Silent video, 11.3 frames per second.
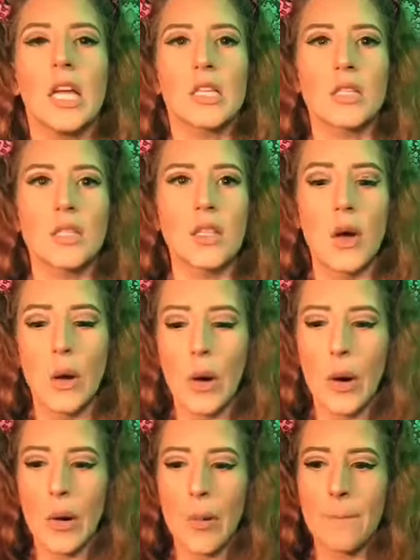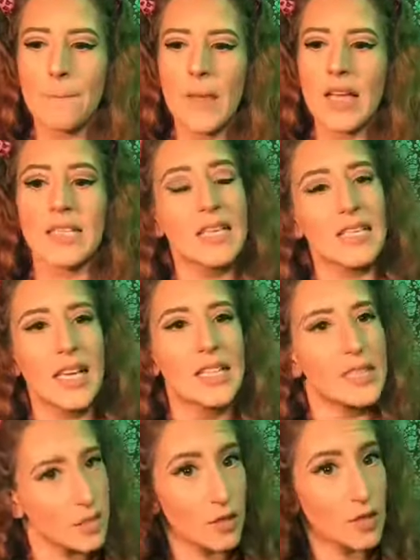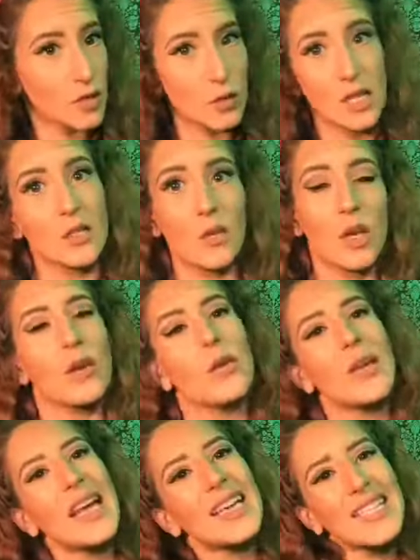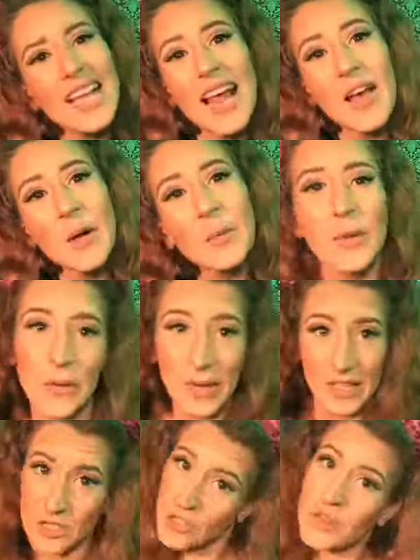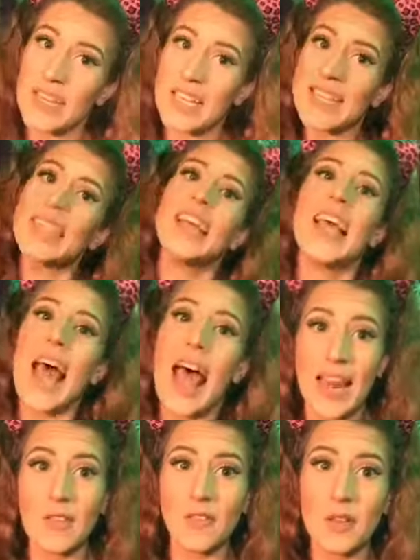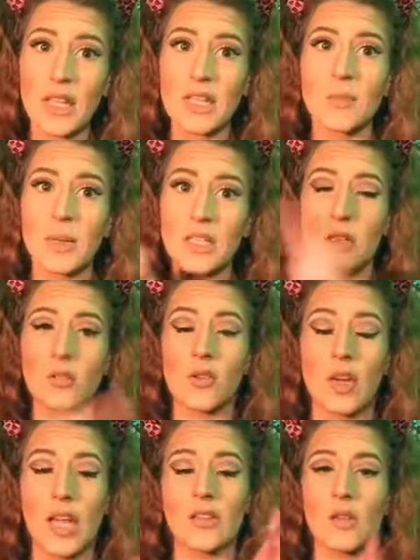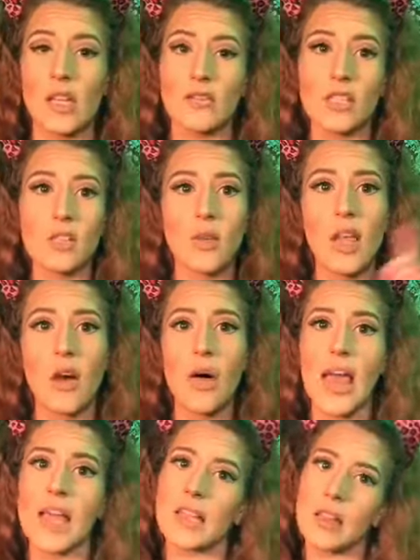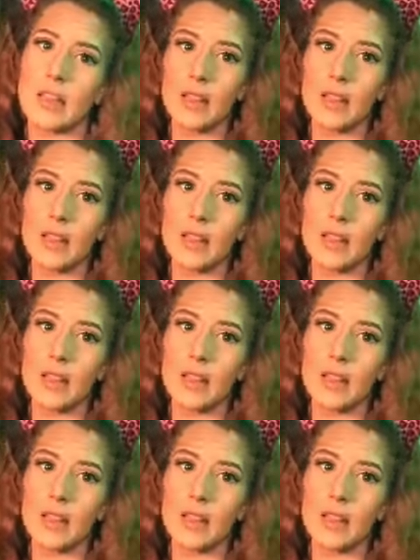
So, as I said, this was today's video, you guys, and I hope you all enjoyed it. And if you did, please don't forget to give this video a